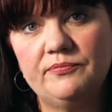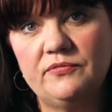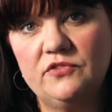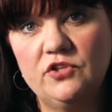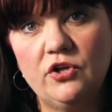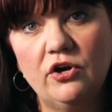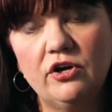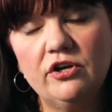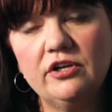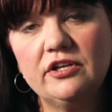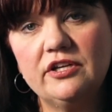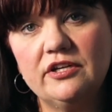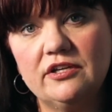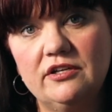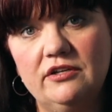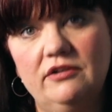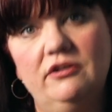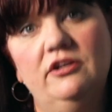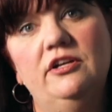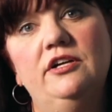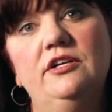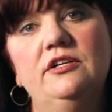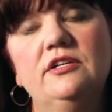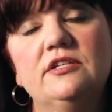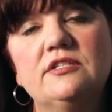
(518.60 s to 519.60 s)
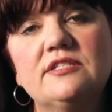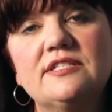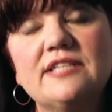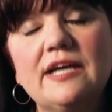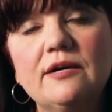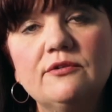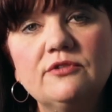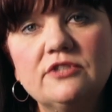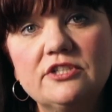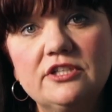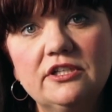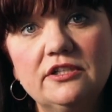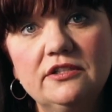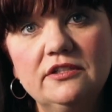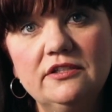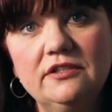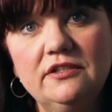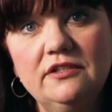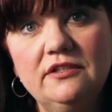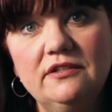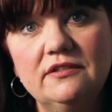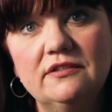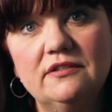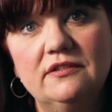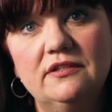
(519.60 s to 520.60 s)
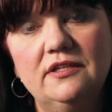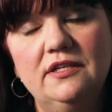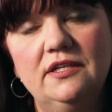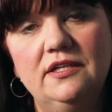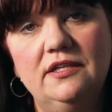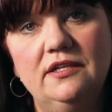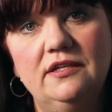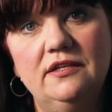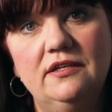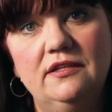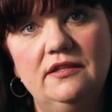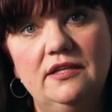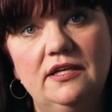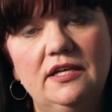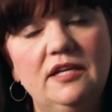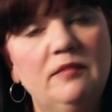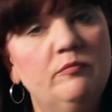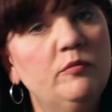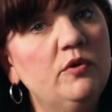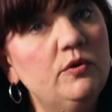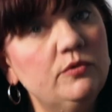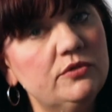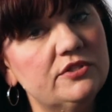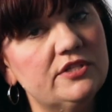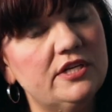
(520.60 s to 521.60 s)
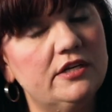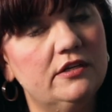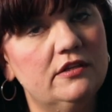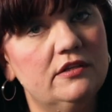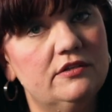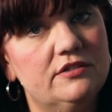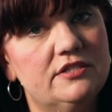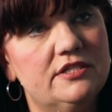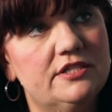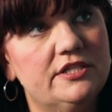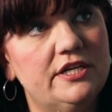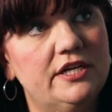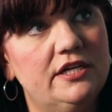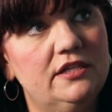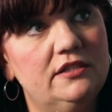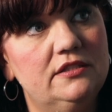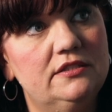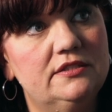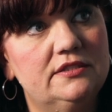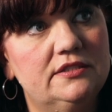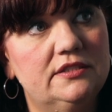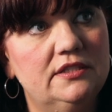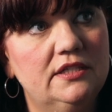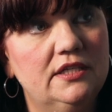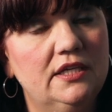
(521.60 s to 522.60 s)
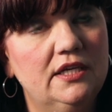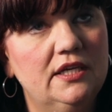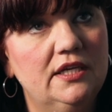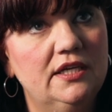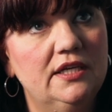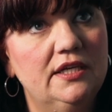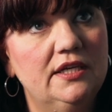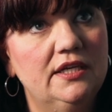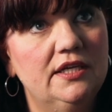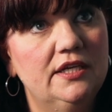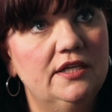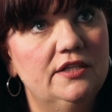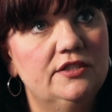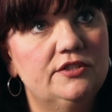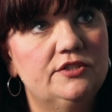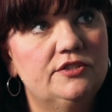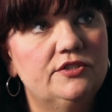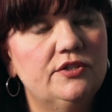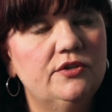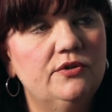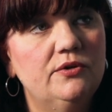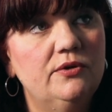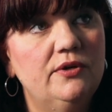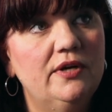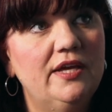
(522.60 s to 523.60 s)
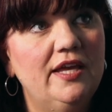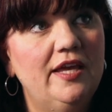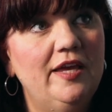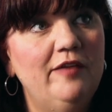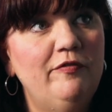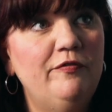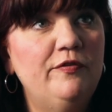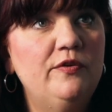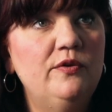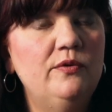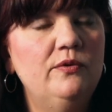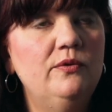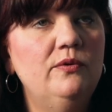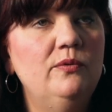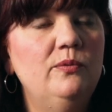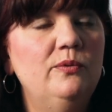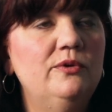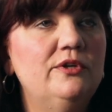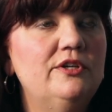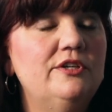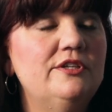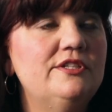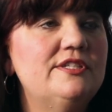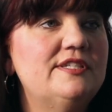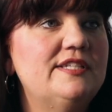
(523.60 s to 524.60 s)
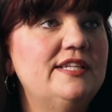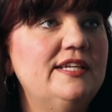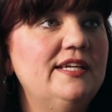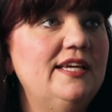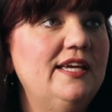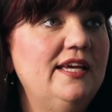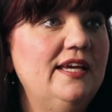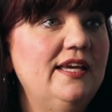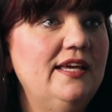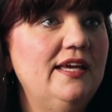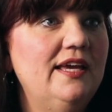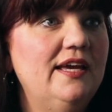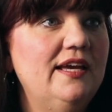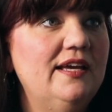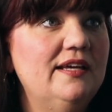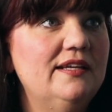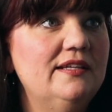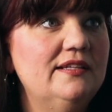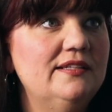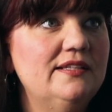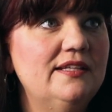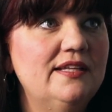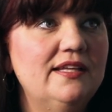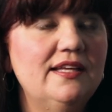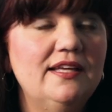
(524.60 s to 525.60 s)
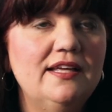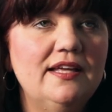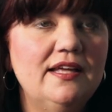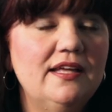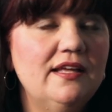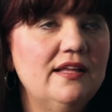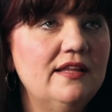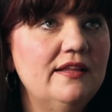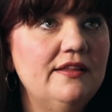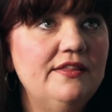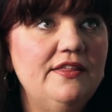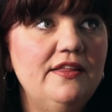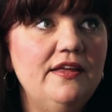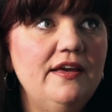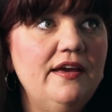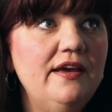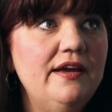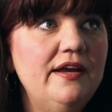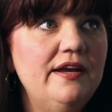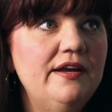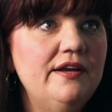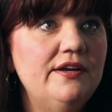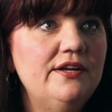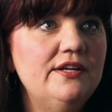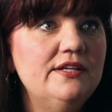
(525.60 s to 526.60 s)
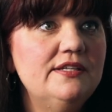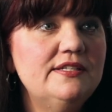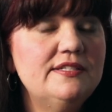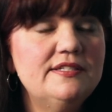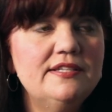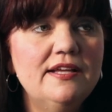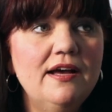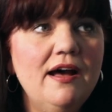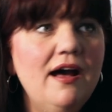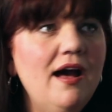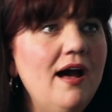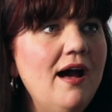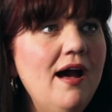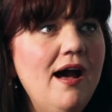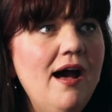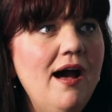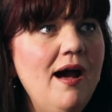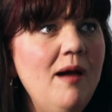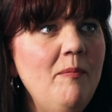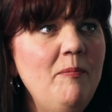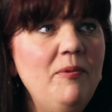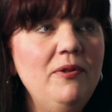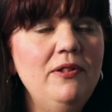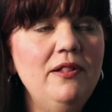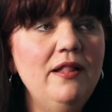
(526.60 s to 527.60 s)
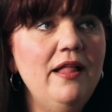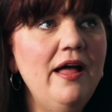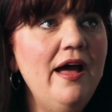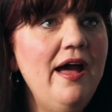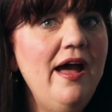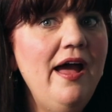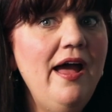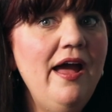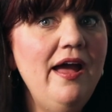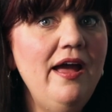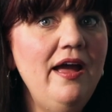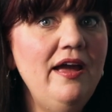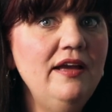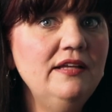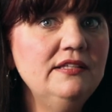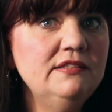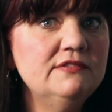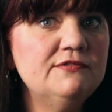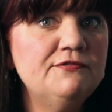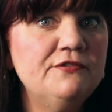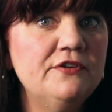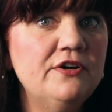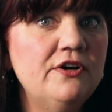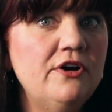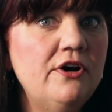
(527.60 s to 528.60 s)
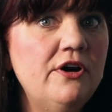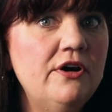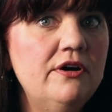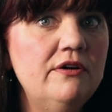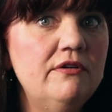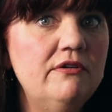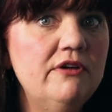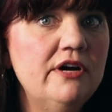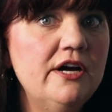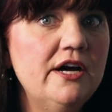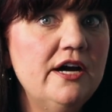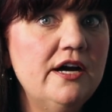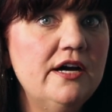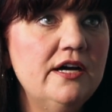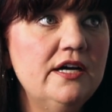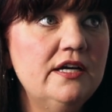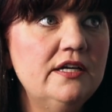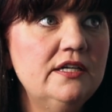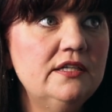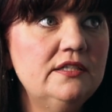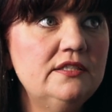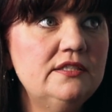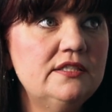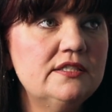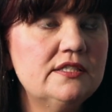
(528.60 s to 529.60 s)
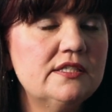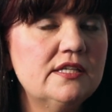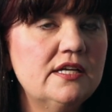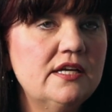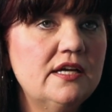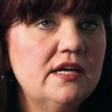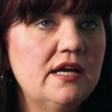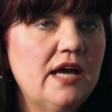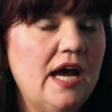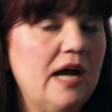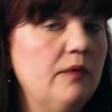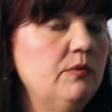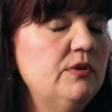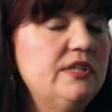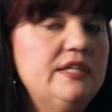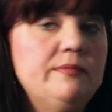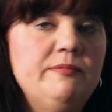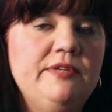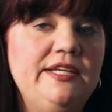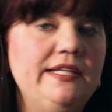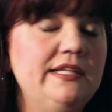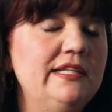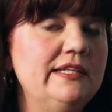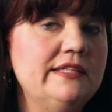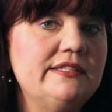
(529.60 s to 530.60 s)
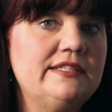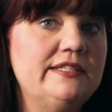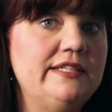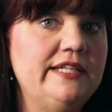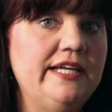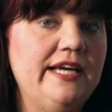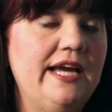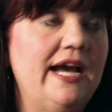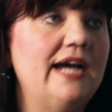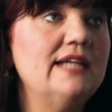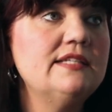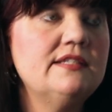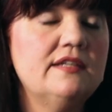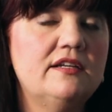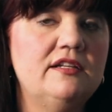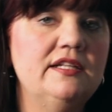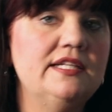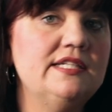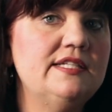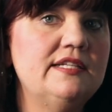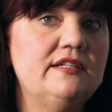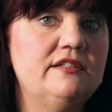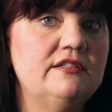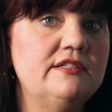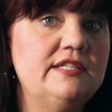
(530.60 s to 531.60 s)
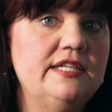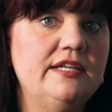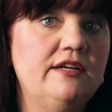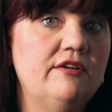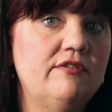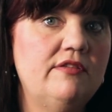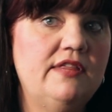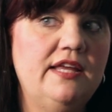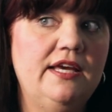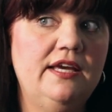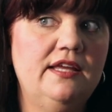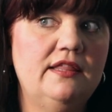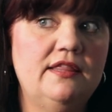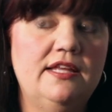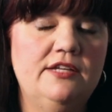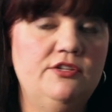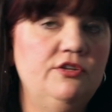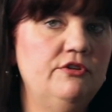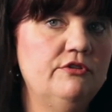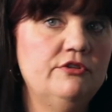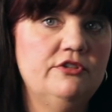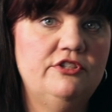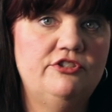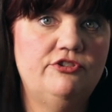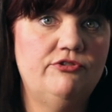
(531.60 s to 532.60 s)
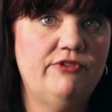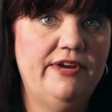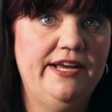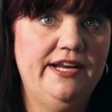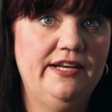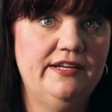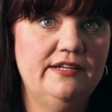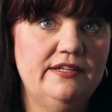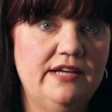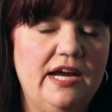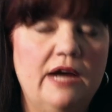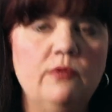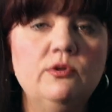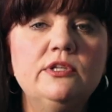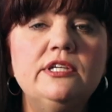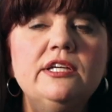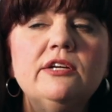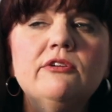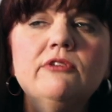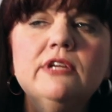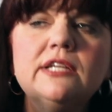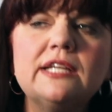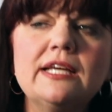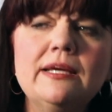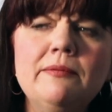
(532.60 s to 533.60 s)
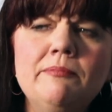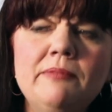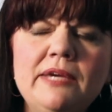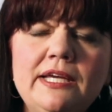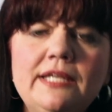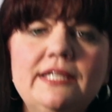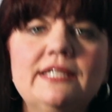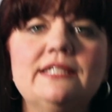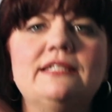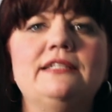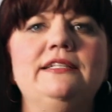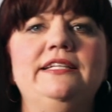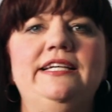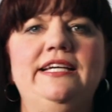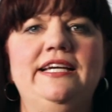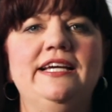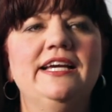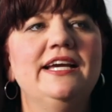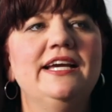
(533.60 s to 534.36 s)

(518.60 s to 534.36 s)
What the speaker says: darker sound color than in most other styles. So if you were singing there's a place for us, I would immediately, as a classical singer, think that you're not trained. I would hear it immediately.